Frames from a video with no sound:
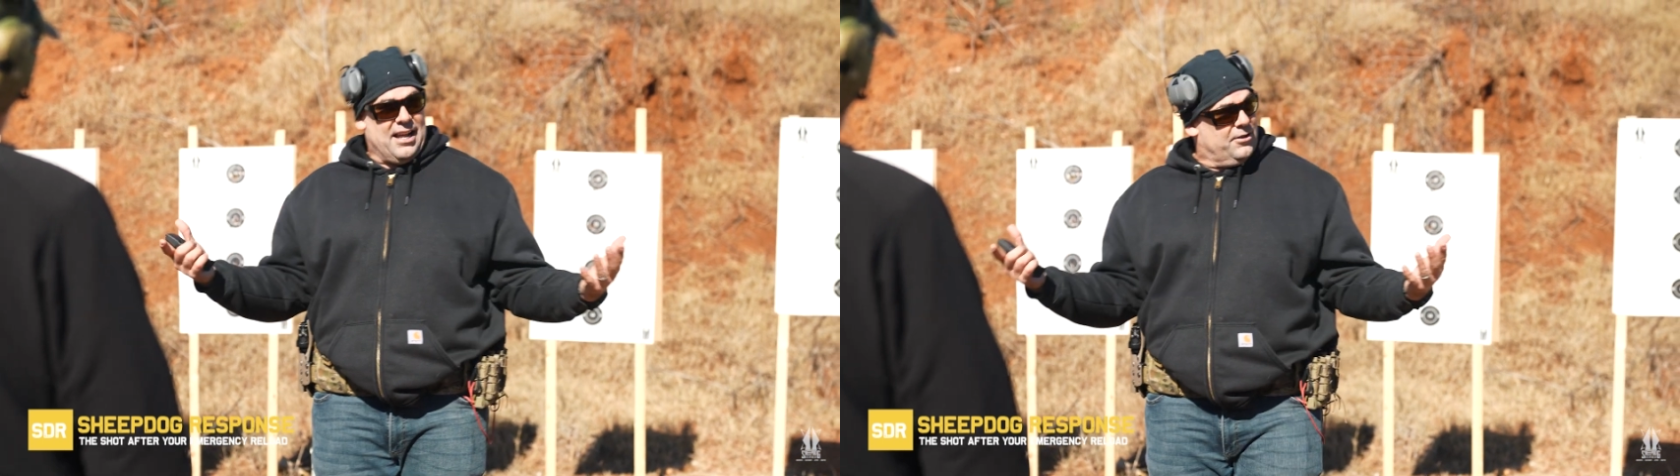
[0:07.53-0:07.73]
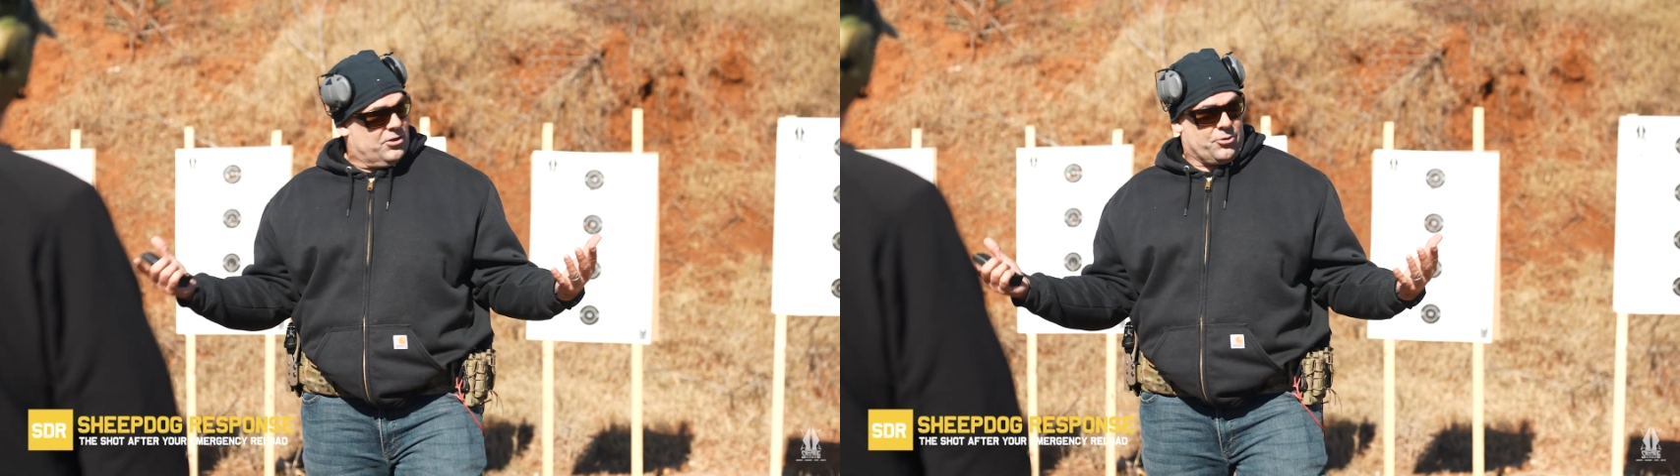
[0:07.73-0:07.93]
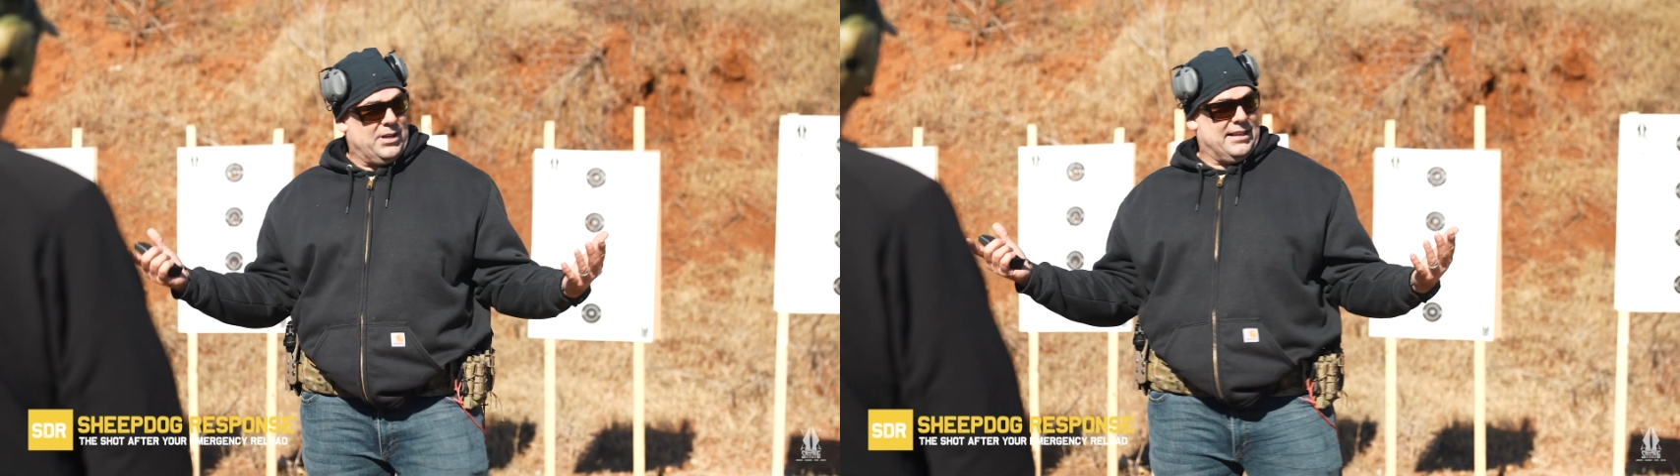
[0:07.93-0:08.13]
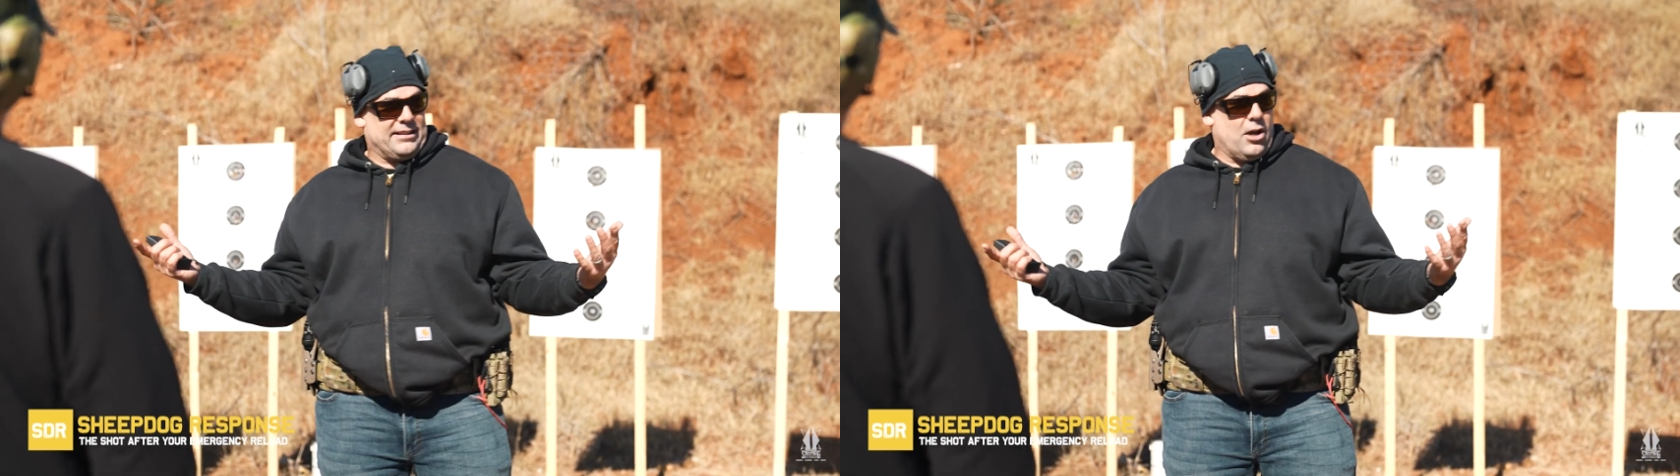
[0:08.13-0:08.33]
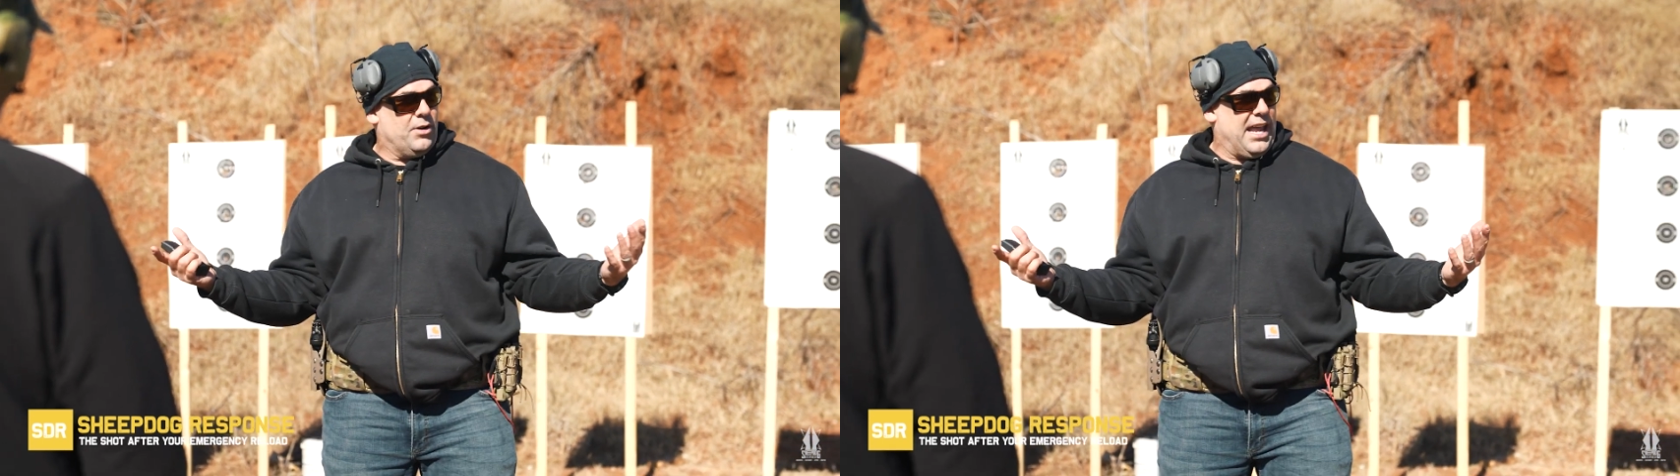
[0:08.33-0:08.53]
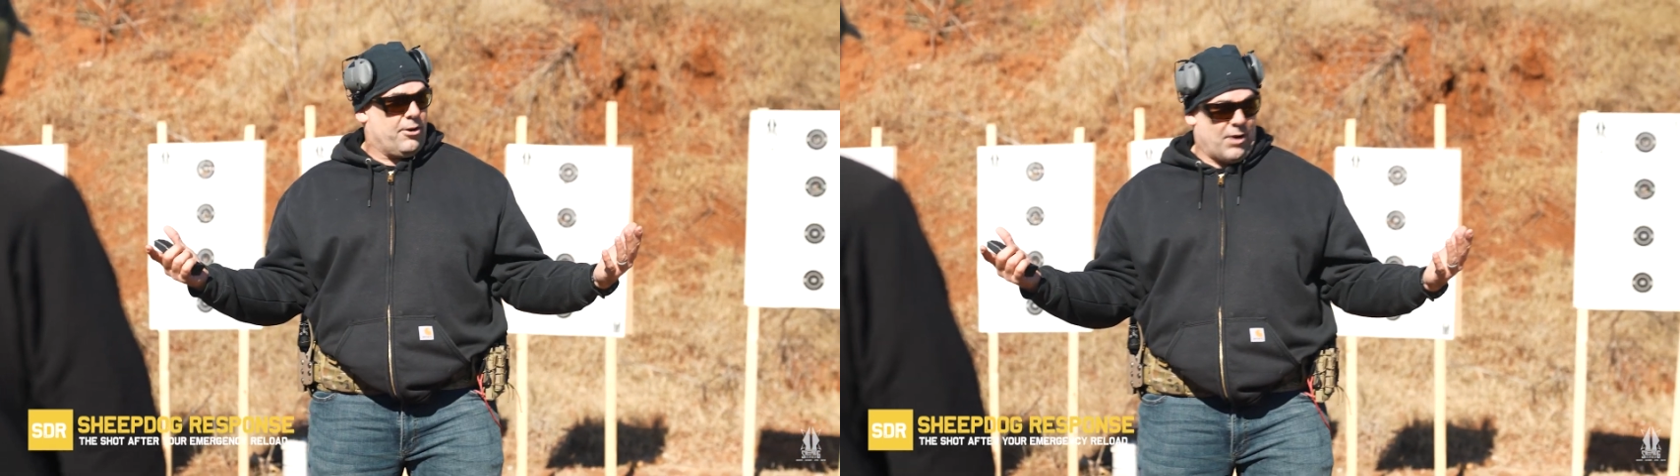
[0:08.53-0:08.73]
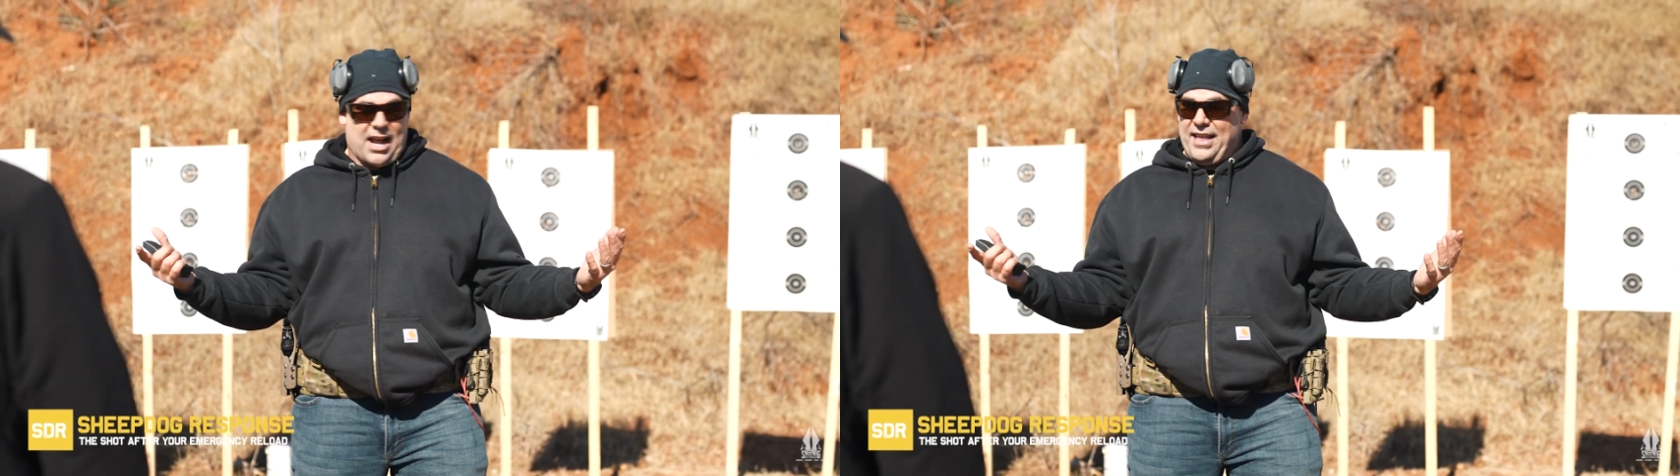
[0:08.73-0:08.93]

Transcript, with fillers: out in the street like the OK Corral.